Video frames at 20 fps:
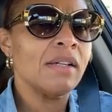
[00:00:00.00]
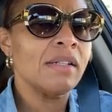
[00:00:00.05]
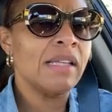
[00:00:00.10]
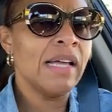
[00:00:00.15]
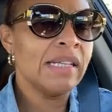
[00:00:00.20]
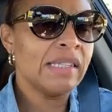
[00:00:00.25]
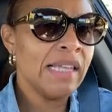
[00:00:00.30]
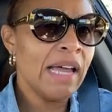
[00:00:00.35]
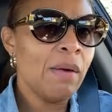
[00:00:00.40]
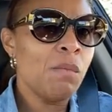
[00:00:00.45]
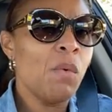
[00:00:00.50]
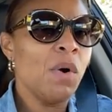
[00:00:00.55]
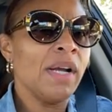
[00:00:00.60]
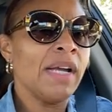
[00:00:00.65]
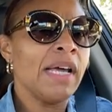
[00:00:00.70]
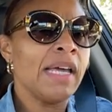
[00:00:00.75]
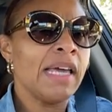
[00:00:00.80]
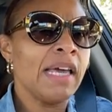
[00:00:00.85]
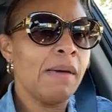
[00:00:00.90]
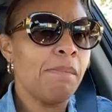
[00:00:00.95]
that they want
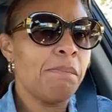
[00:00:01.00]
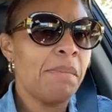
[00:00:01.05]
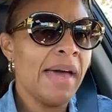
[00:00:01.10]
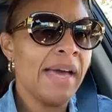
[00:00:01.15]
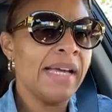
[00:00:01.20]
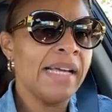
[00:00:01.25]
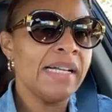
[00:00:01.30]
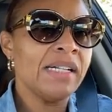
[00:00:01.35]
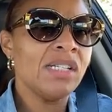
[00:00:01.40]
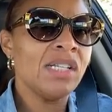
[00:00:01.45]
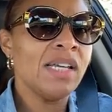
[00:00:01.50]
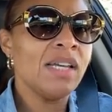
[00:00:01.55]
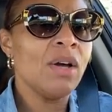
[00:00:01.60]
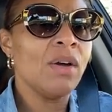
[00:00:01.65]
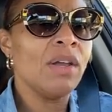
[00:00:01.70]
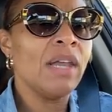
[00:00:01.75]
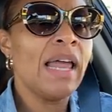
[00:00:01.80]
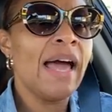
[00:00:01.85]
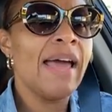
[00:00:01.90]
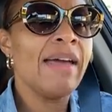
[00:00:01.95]
to get back into your
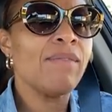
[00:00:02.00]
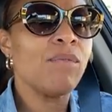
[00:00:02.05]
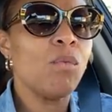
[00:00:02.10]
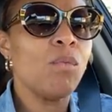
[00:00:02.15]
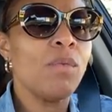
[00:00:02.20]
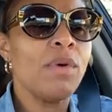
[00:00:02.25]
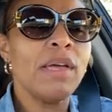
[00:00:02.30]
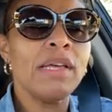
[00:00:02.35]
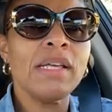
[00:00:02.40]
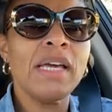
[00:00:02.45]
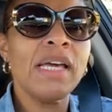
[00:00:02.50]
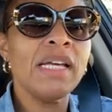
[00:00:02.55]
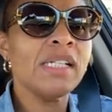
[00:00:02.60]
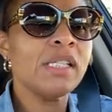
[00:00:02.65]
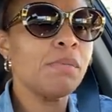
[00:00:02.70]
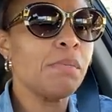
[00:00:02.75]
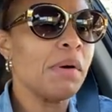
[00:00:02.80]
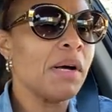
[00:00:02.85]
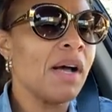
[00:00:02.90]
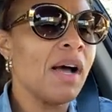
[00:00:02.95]
life.
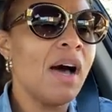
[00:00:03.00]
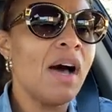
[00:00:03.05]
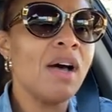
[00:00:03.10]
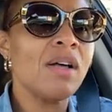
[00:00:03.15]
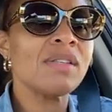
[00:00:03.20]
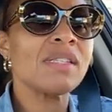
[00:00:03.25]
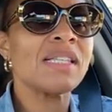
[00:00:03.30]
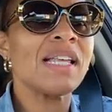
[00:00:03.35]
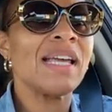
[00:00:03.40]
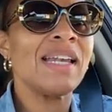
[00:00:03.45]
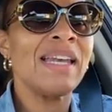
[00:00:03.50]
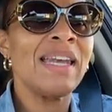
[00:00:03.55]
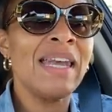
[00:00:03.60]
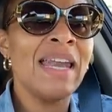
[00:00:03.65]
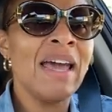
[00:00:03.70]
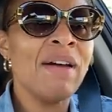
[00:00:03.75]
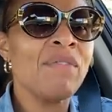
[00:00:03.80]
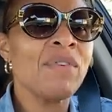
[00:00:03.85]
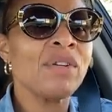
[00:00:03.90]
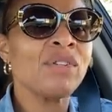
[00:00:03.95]
It's because they
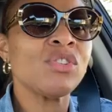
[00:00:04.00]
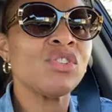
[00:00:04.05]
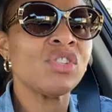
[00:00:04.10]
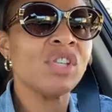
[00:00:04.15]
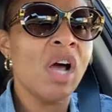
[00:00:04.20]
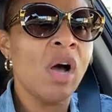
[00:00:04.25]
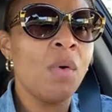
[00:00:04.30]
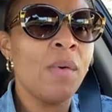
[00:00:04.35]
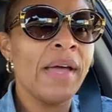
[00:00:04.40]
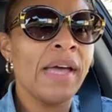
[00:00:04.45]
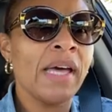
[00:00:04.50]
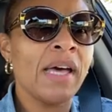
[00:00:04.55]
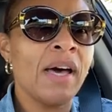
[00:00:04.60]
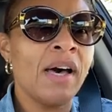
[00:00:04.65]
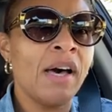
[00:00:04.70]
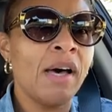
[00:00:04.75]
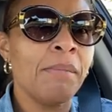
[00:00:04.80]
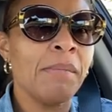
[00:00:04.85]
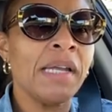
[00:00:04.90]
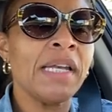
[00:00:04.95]
never saw it
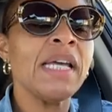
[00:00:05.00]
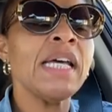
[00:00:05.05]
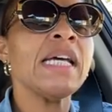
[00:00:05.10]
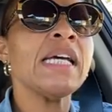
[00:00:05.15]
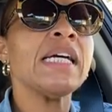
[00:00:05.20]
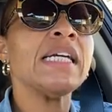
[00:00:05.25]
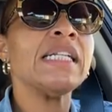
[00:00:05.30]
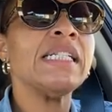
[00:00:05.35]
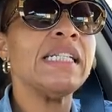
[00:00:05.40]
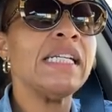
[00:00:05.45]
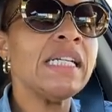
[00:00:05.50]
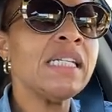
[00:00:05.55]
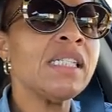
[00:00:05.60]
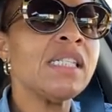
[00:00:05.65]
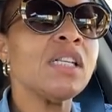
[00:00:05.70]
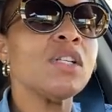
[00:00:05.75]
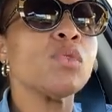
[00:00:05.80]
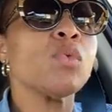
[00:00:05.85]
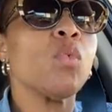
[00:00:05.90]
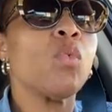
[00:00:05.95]
coming. This
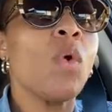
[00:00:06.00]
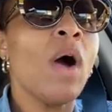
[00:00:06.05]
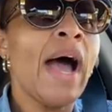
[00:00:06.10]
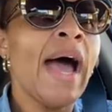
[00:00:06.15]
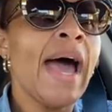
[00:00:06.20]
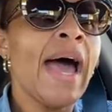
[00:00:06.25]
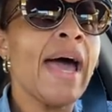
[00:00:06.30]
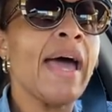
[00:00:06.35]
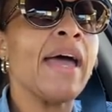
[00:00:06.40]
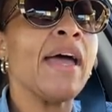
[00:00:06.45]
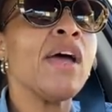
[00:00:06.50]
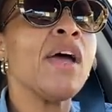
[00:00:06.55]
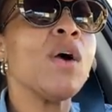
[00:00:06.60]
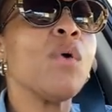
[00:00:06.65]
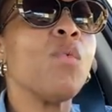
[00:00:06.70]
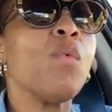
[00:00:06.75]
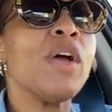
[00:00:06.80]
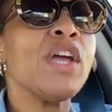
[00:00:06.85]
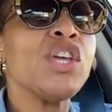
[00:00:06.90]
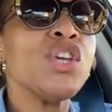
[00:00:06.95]
is why
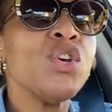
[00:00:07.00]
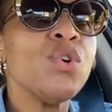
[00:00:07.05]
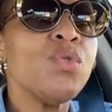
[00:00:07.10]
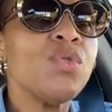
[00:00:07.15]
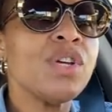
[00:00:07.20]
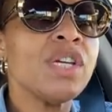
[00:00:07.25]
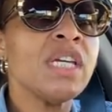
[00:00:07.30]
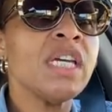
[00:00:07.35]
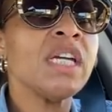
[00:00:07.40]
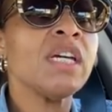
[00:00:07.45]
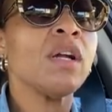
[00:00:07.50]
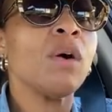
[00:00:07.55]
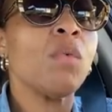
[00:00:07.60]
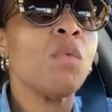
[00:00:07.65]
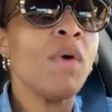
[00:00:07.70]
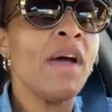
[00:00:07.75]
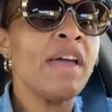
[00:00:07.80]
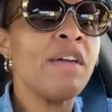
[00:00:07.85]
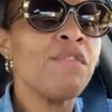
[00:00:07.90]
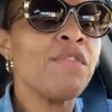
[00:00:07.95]
when you get
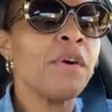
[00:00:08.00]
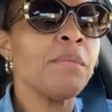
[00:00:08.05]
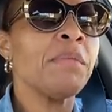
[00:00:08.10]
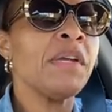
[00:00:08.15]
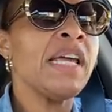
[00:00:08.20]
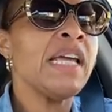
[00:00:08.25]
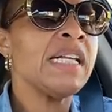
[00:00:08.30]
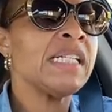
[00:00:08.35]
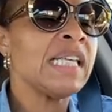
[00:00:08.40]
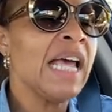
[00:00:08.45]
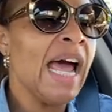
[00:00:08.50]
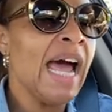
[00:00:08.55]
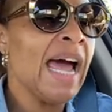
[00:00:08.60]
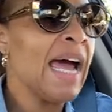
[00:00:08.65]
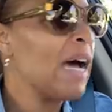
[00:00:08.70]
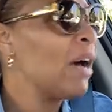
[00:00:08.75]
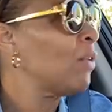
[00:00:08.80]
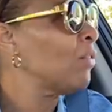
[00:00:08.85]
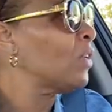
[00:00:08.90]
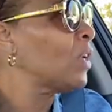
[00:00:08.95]
away from these
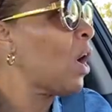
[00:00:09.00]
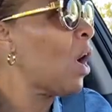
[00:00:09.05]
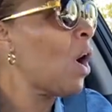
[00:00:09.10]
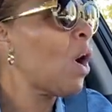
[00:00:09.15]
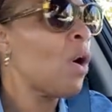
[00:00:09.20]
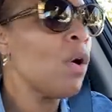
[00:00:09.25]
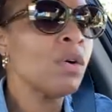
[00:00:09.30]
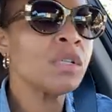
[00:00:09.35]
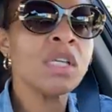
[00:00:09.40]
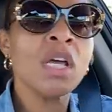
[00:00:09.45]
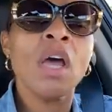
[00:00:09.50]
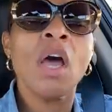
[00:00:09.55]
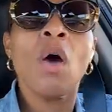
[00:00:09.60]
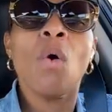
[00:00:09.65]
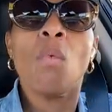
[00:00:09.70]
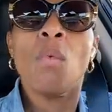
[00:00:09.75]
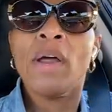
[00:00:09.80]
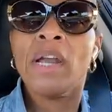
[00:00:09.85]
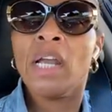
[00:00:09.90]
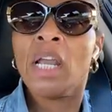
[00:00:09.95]
hound dogs
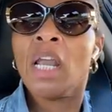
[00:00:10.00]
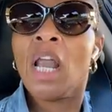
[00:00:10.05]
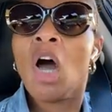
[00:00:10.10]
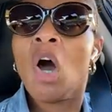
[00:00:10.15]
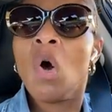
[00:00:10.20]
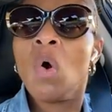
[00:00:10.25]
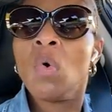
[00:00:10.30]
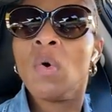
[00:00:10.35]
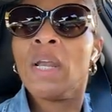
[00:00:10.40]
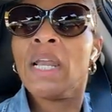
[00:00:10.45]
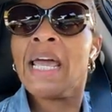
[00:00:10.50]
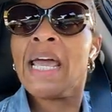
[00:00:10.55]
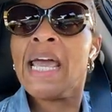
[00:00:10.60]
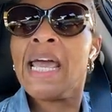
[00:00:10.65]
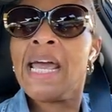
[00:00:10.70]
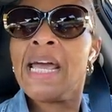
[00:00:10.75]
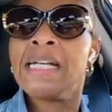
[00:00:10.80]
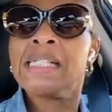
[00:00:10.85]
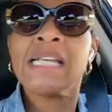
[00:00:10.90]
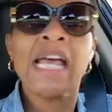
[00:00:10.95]
with long
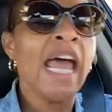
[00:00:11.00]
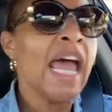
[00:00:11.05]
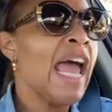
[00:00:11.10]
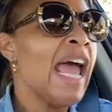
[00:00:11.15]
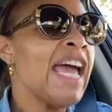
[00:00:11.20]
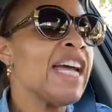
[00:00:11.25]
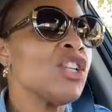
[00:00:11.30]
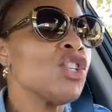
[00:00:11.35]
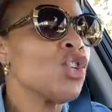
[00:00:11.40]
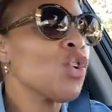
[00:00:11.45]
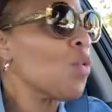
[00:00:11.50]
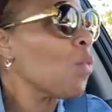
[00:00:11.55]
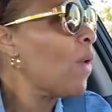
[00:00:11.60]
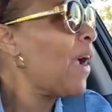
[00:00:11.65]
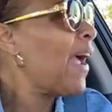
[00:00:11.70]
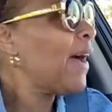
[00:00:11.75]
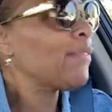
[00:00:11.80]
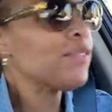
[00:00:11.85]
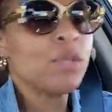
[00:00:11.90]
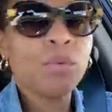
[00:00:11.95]
legs and
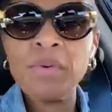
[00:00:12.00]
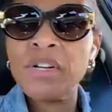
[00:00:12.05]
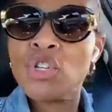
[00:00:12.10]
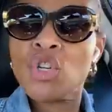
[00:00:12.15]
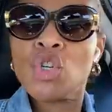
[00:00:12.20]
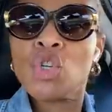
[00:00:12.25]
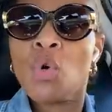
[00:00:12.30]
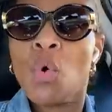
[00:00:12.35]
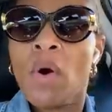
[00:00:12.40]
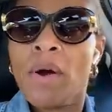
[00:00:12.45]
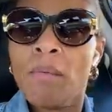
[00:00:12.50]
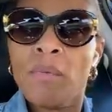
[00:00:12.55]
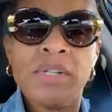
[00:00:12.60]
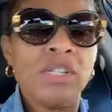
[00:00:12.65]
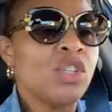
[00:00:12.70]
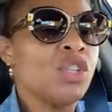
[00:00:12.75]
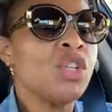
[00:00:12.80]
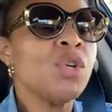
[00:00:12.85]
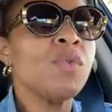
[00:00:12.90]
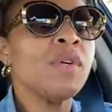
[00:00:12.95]
giraffes with short
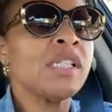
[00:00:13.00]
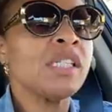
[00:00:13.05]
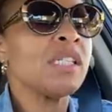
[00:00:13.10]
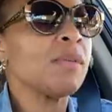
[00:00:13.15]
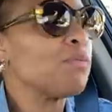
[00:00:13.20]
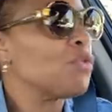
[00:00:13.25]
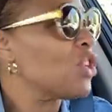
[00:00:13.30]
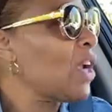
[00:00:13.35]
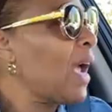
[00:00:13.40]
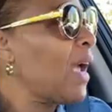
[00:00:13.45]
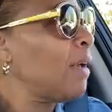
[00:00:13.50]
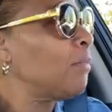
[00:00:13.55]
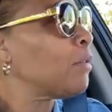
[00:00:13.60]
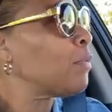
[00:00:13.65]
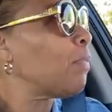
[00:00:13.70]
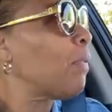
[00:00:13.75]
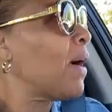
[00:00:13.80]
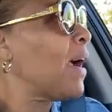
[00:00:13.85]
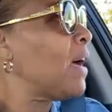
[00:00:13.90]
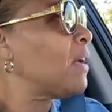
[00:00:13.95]
ones doing some James
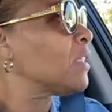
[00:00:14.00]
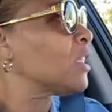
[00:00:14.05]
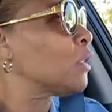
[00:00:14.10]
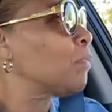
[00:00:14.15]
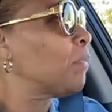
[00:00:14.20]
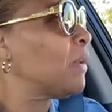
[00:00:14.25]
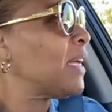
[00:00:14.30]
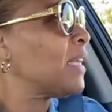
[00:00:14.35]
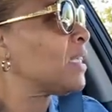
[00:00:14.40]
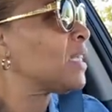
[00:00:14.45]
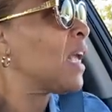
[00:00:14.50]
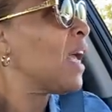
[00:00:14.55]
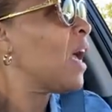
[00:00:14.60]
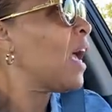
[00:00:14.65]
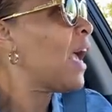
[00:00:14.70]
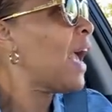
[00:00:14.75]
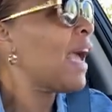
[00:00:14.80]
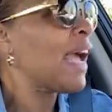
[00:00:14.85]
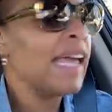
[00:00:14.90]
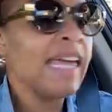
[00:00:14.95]
Brown splits
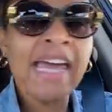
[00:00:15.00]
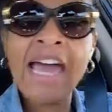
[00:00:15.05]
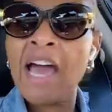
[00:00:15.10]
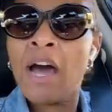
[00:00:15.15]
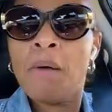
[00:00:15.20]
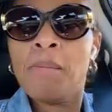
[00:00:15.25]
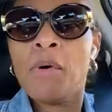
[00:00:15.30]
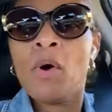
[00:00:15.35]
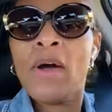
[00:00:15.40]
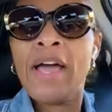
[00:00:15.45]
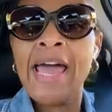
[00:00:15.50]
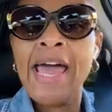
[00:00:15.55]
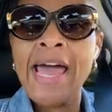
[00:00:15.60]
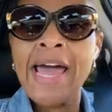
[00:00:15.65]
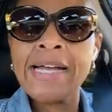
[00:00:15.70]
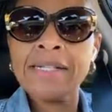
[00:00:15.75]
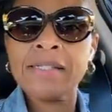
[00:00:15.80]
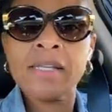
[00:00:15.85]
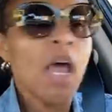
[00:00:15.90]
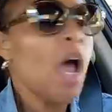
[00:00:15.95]
and cowboy
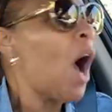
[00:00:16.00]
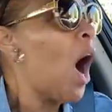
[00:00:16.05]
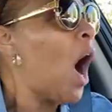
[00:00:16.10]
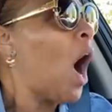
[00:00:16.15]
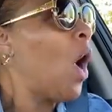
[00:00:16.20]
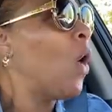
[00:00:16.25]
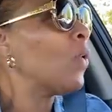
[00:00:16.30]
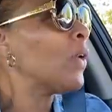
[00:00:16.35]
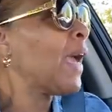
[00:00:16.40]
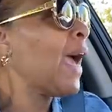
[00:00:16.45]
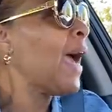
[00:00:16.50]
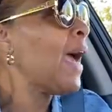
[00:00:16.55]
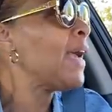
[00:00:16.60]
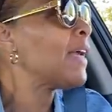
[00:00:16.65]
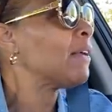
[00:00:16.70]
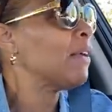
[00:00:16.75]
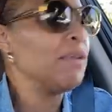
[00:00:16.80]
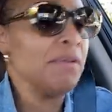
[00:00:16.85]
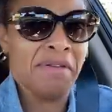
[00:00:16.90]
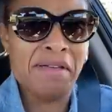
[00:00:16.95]
hats.
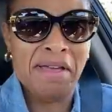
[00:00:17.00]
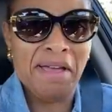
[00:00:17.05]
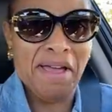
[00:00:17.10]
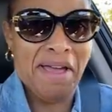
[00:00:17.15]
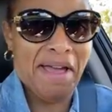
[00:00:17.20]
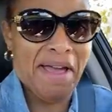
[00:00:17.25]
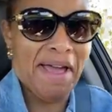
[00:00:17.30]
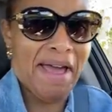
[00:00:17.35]
Okay.